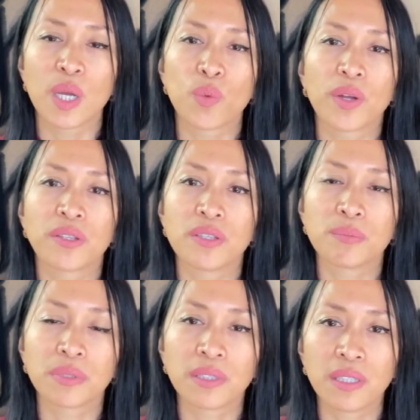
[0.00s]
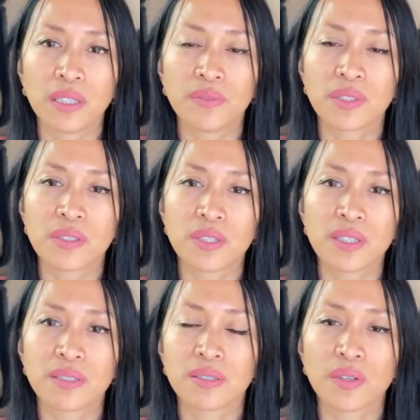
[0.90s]
Whether you believe in
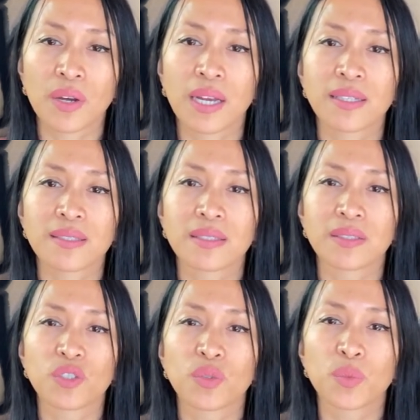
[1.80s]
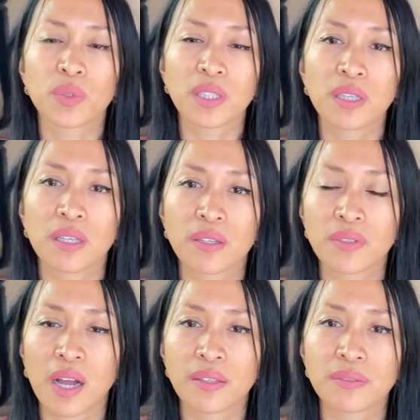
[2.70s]
Jesus Christ, to really love
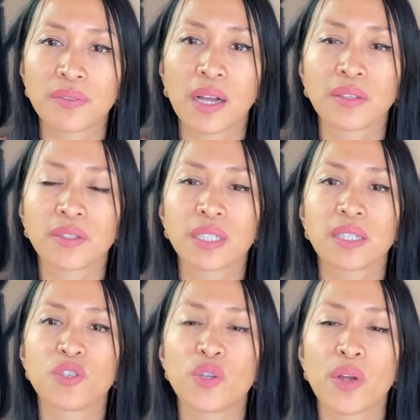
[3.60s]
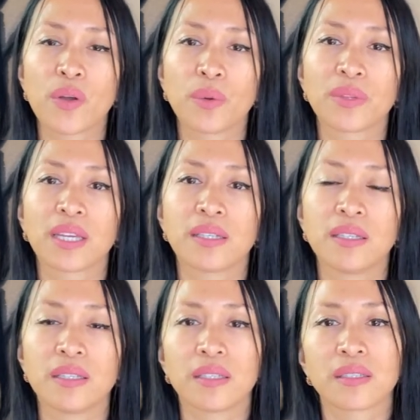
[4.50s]
God the Father and know that
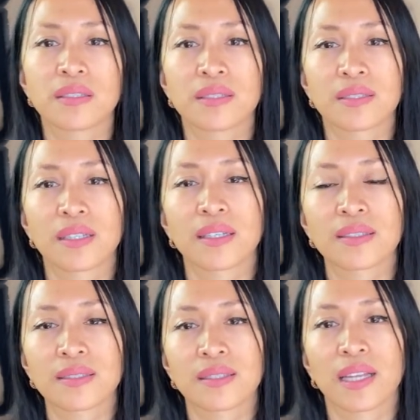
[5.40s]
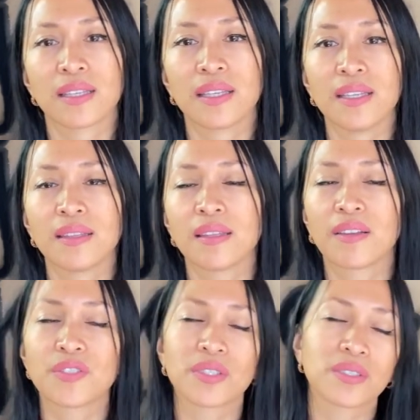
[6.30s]
He exists, that He
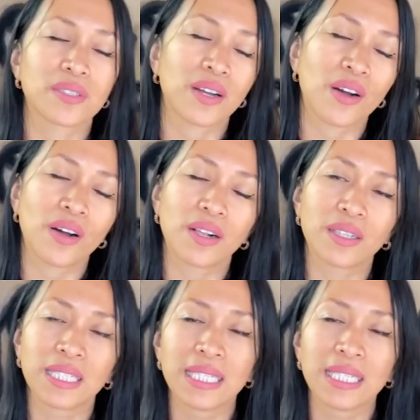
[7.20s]
loves us all,